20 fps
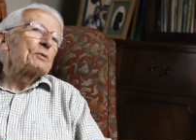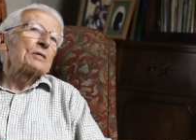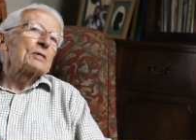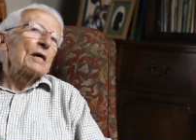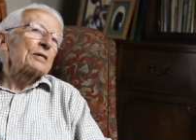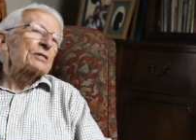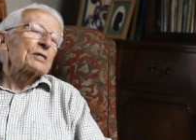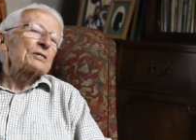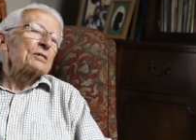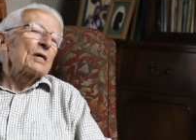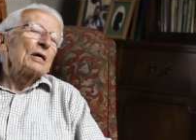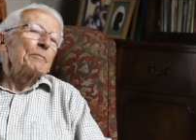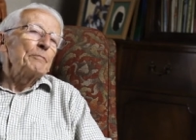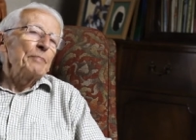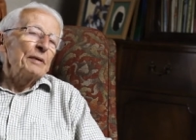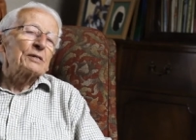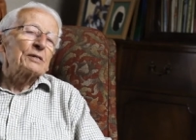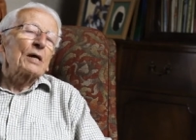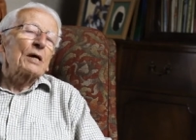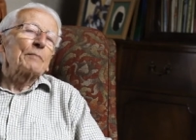as I say, I
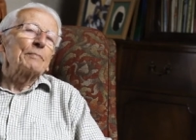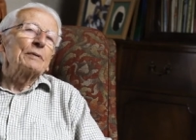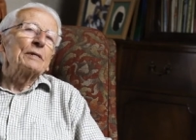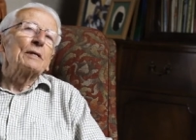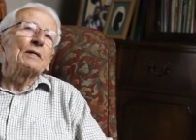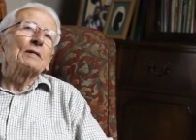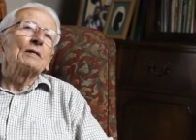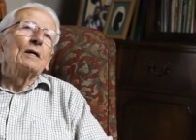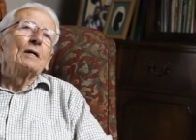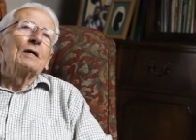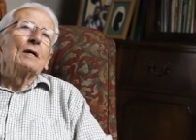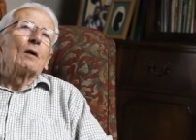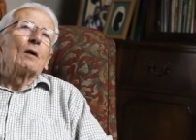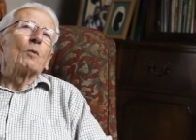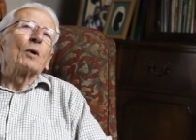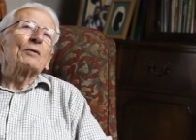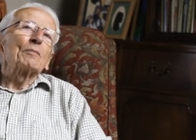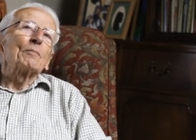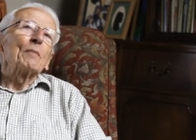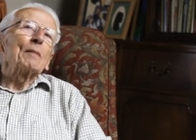picked up in a,
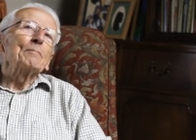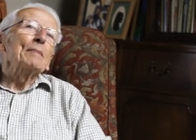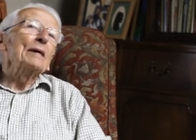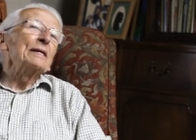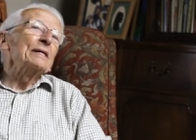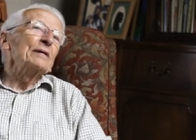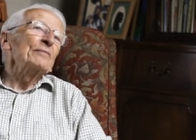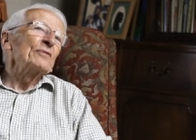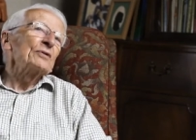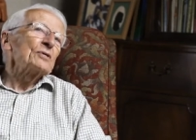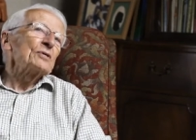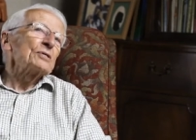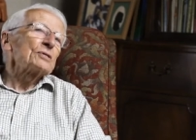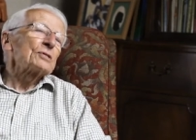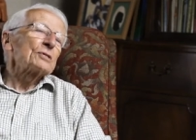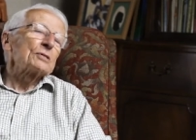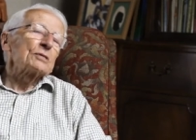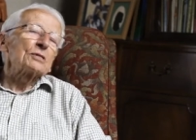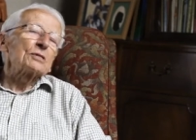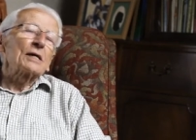one of my many
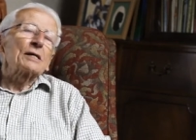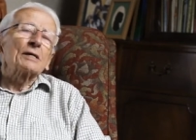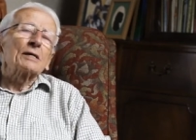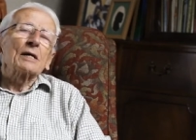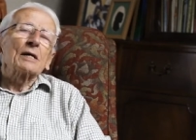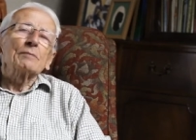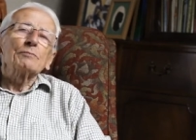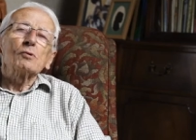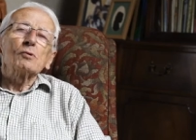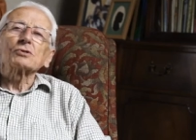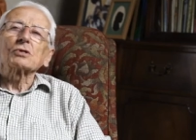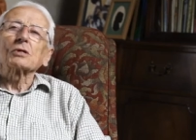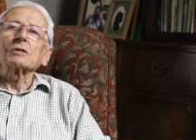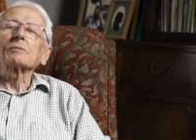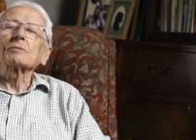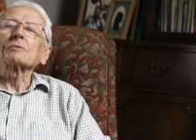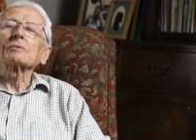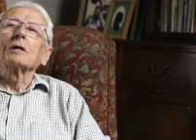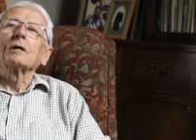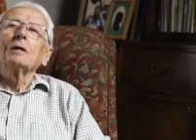visits to second-hand
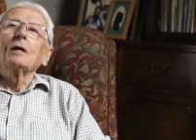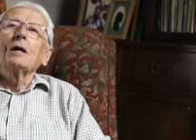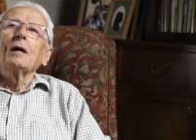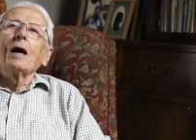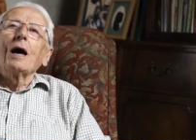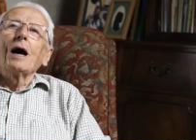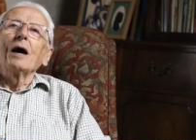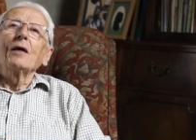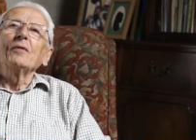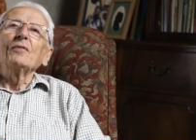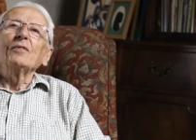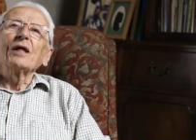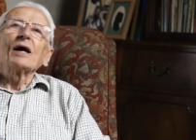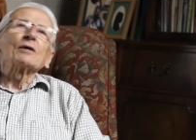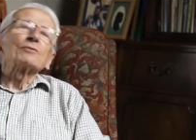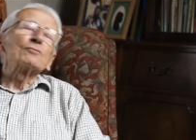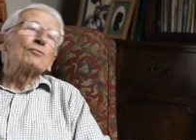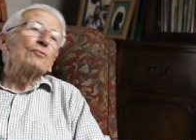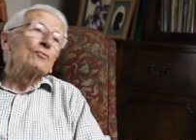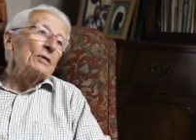bookshops. And
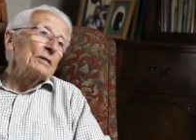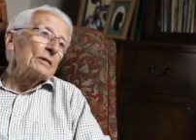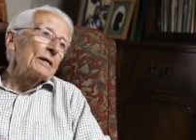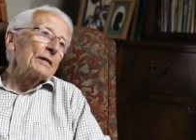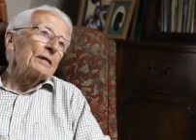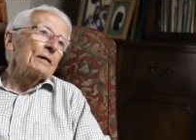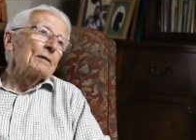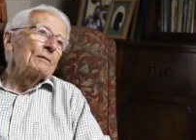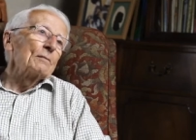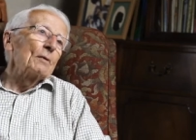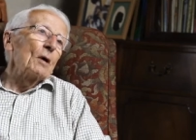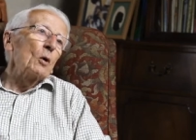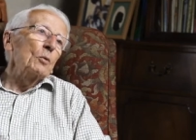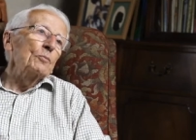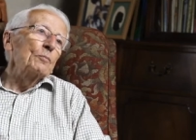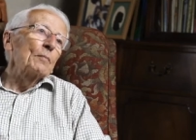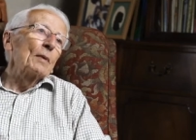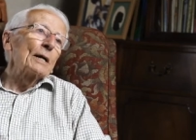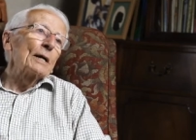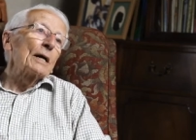that really
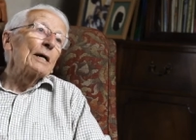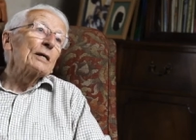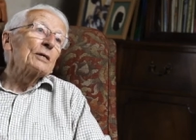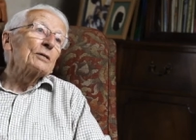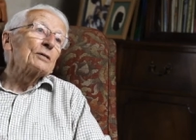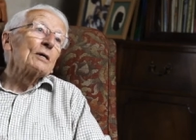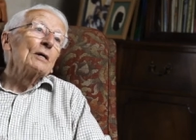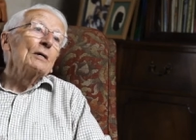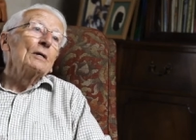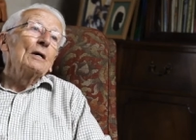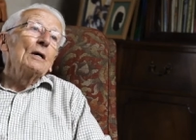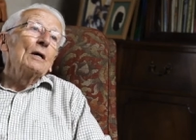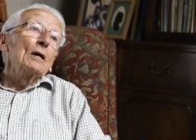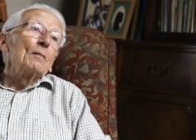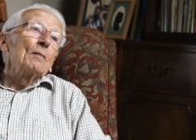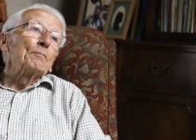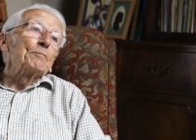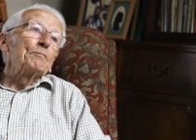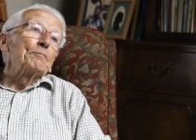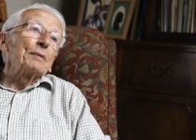opened my eyes
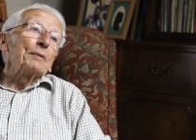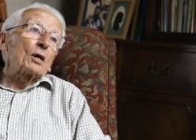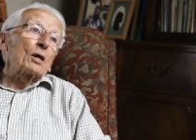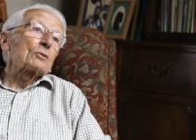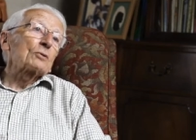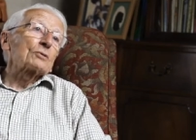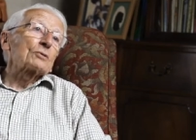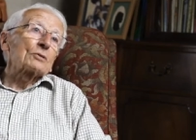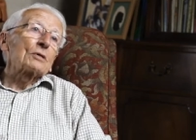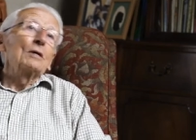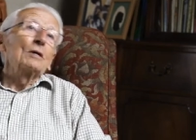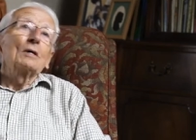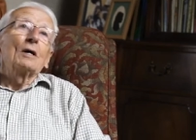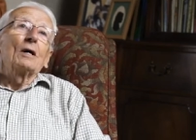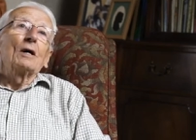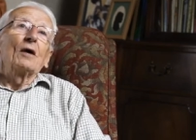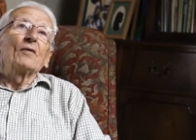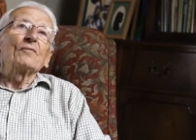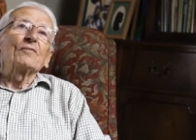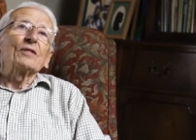because
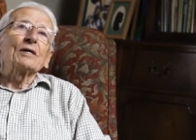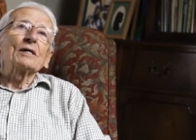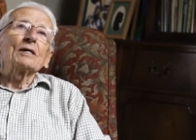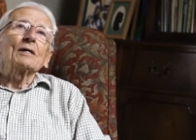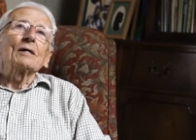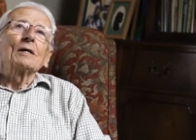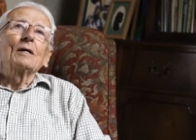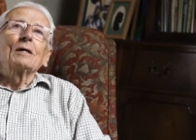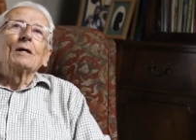of the,